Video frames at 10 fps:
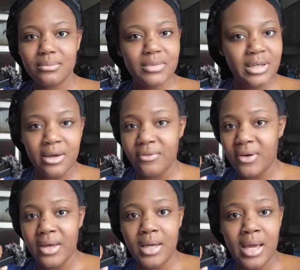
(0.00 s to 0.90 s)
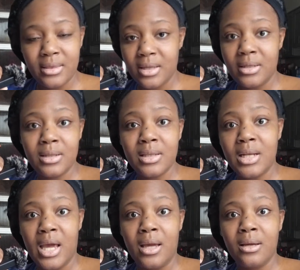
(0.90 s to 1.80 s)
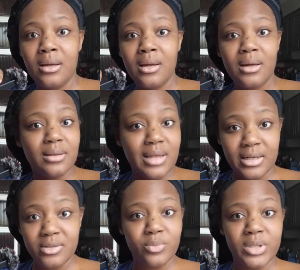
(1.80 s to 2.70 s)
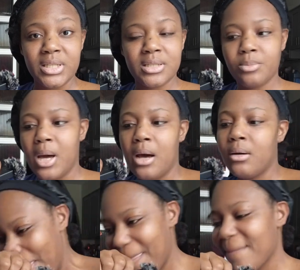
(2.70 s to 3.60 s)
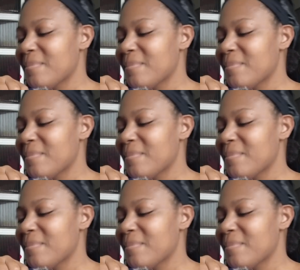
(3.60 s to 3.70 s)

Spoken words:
If at the end of the day, that is what it's about.